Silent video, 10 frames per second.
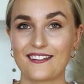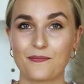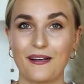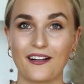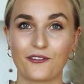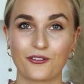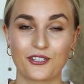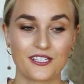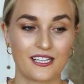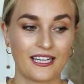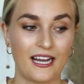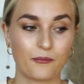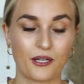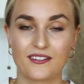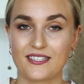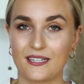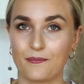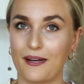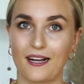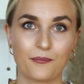this bag. Unfortunately, I'm gonna send it
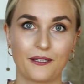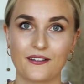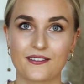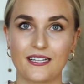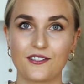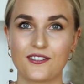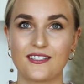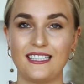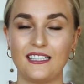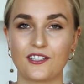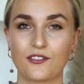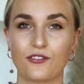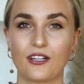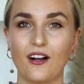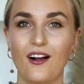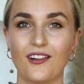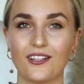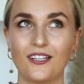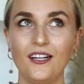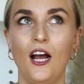back because I just need a different
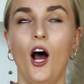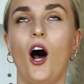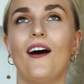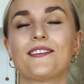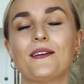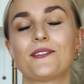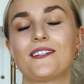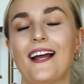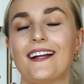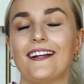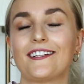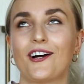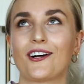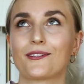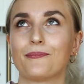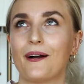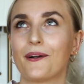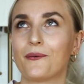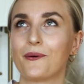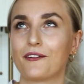color. Also, I talked about
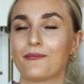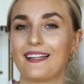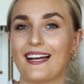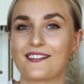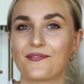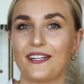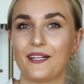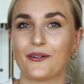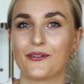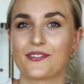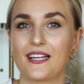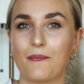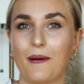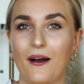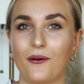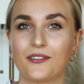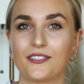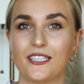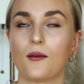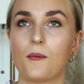in one of my last videos about
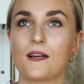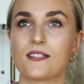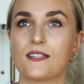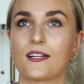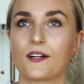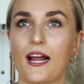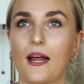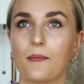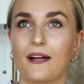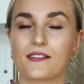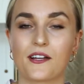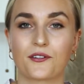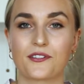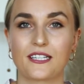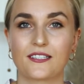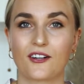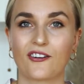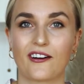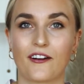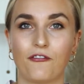the best designer handbags under
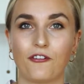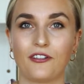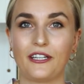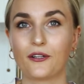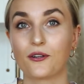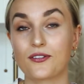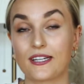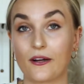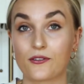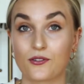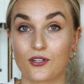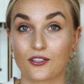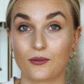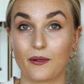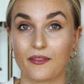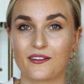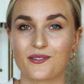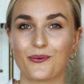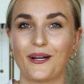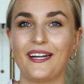650 euros. I also talked about
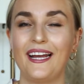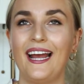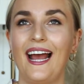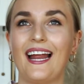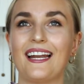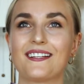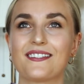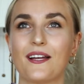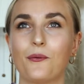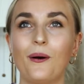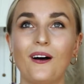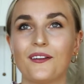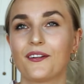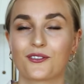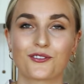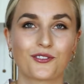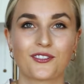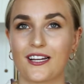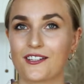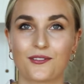this one and I said, well, there's
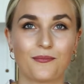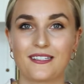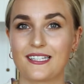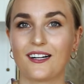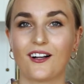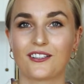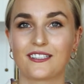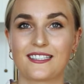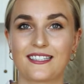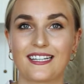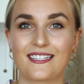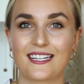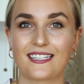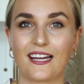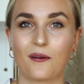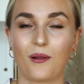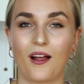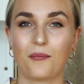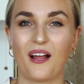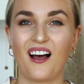such amazing colors and things like that,
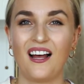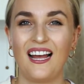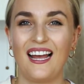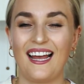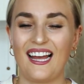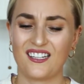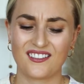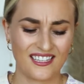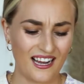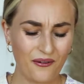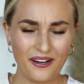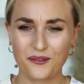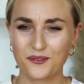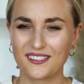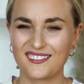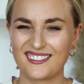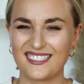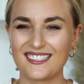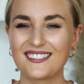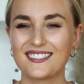blah, blah. And now I ordered
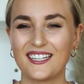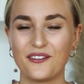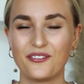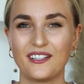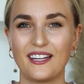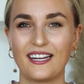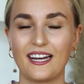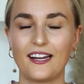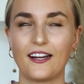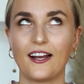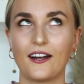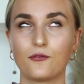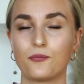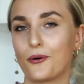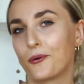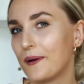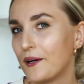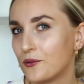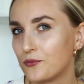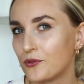this and I feel like I kind of broke my
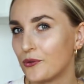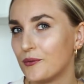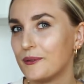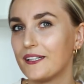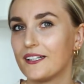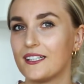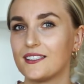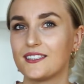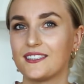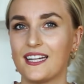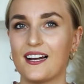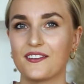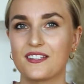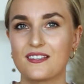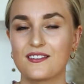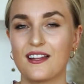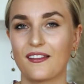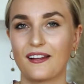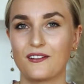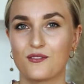own rule because yeah, this is
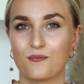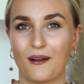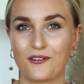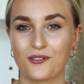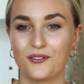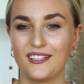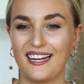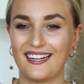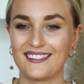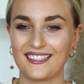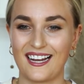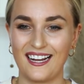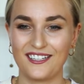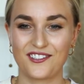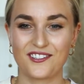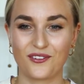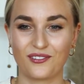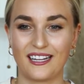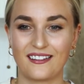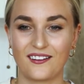nothing special and yeah, I just don't
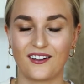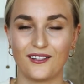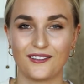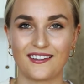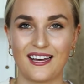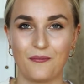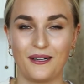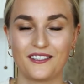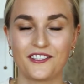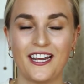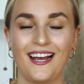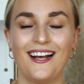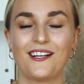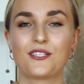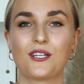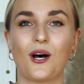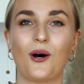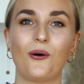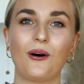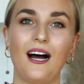like the color that much.
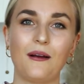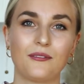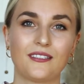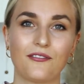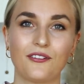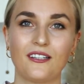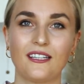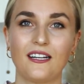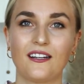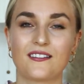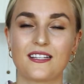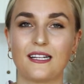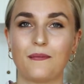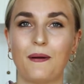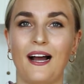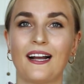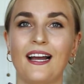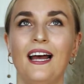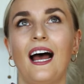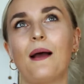So I'm definitely gonna send it back.
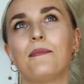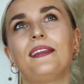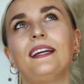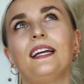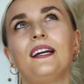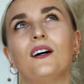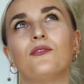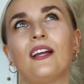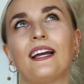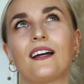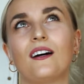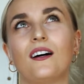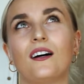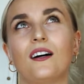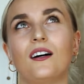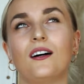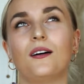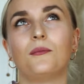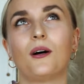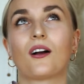I'm thinking of like a
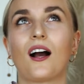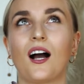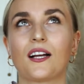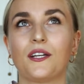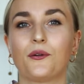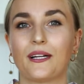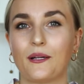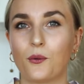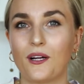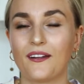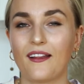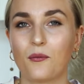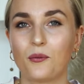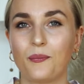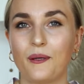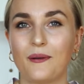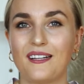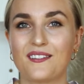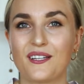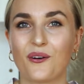khaki green one, that would be
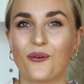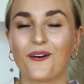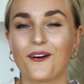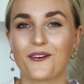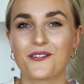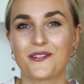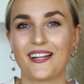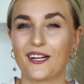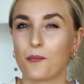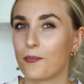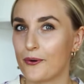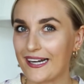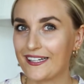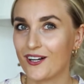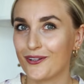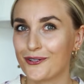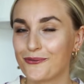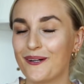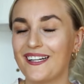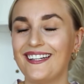amazing, or also like a bright colored
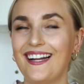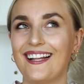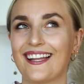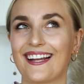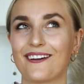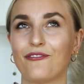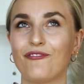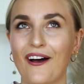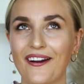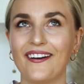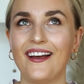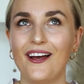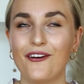one, like a fun